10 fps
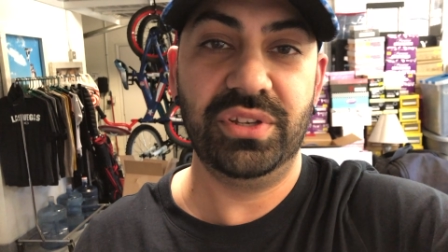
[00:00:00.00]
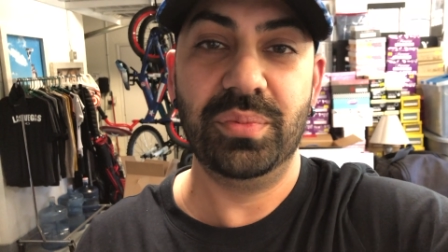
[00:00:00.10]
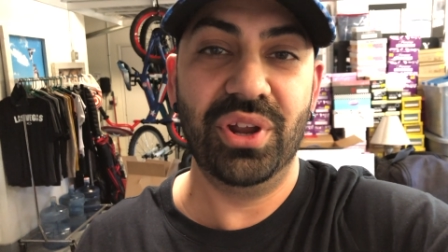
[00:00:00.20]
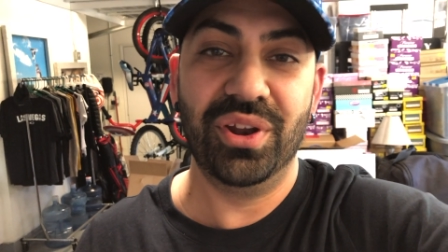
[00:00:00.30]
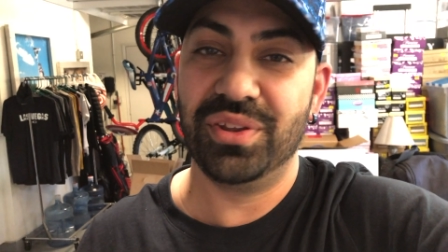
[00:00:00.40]
to
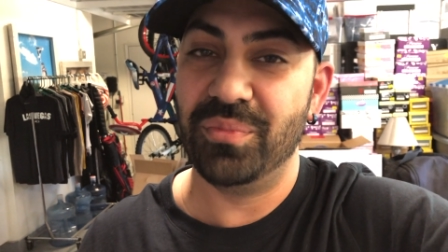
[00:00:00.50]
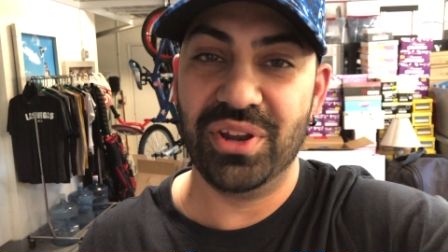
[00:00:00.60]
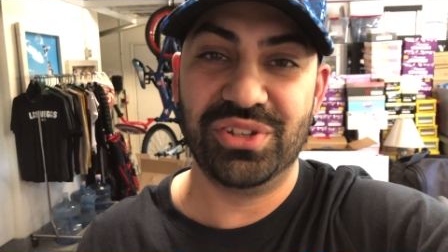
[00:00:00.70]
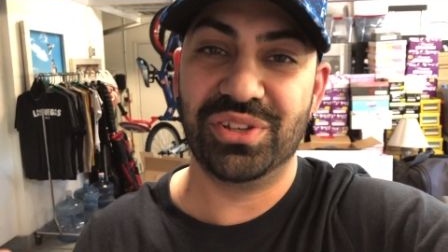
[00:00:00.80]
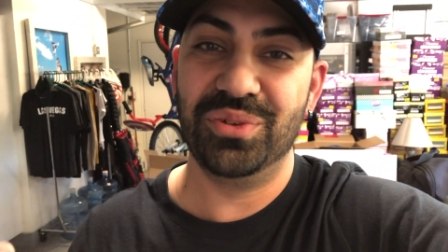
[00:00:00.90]
be honest, I'm
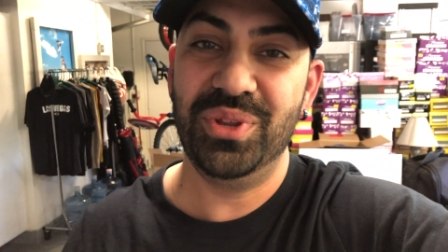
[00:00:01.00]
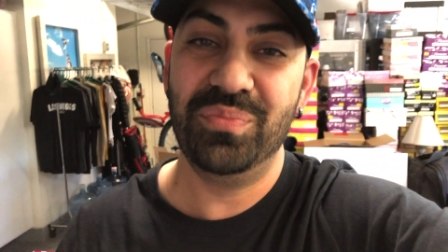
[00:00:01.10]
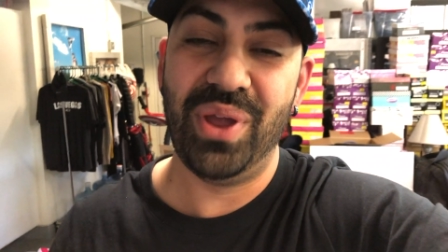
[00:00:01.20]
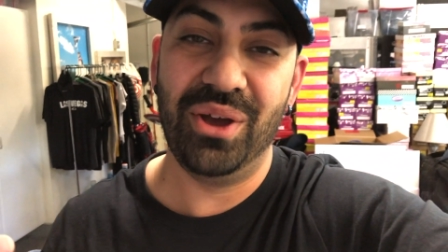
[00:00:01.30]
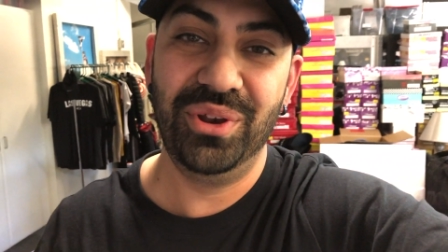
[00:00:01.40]
not just going to
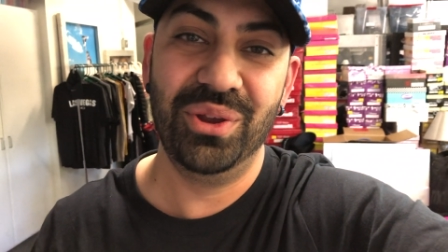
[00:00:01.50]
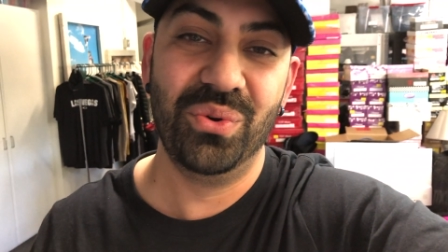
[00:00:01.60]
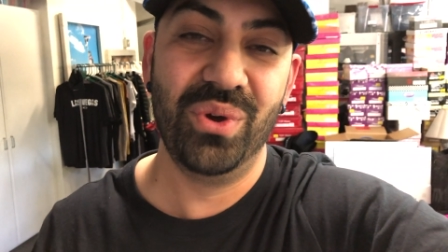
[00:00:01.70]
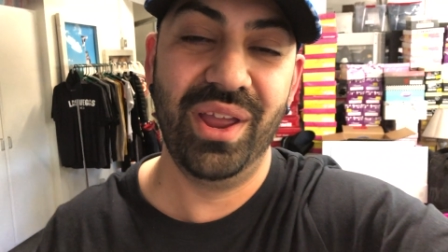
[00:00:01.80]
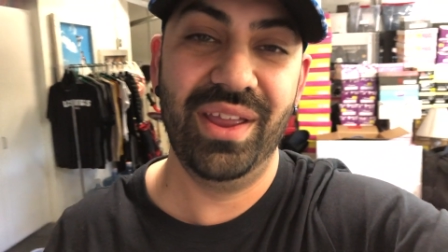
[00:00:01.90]
be pounding
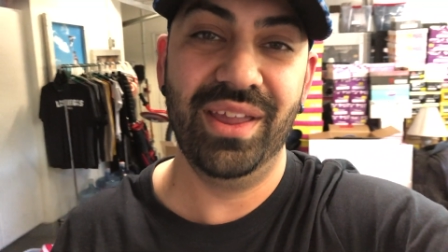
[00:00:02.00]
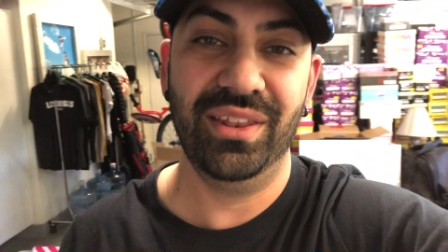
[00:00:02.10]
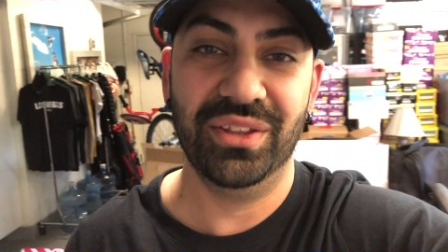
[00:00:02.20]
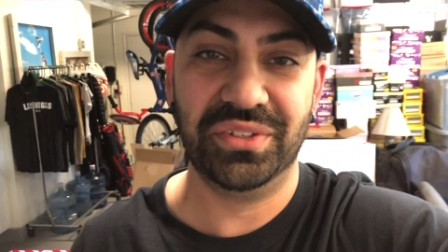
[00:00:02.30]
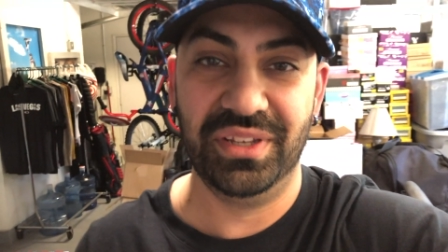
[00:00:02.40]
away
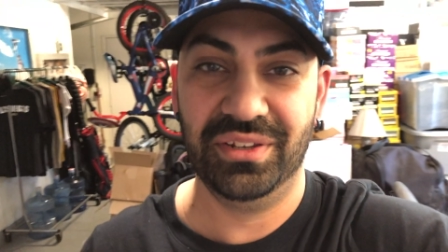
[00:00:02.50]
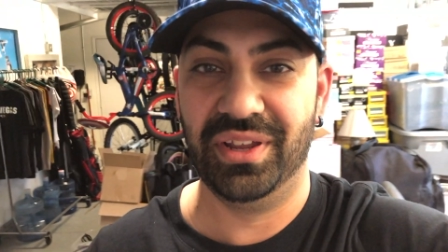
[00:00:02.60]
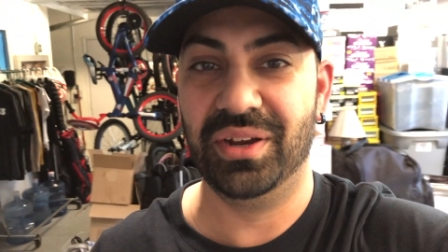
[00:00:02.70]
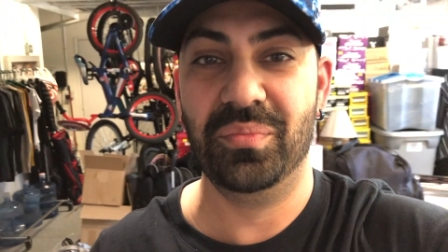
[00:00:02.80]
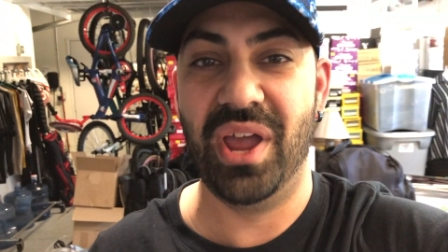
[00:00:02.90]
and listing
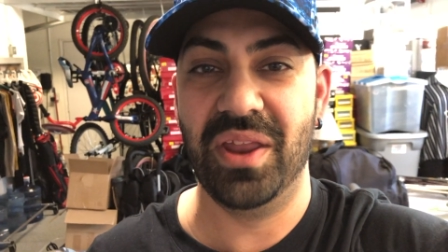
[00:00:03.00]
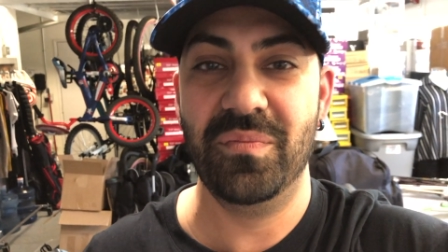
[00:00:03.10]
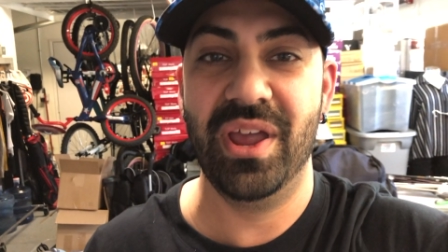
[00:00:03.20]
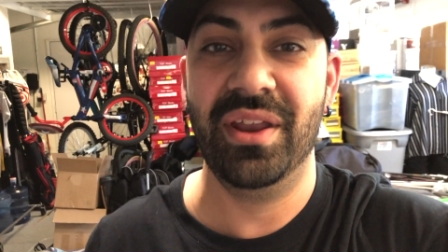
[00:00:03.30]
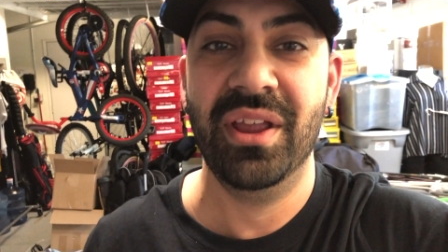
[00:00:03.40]
like a madman.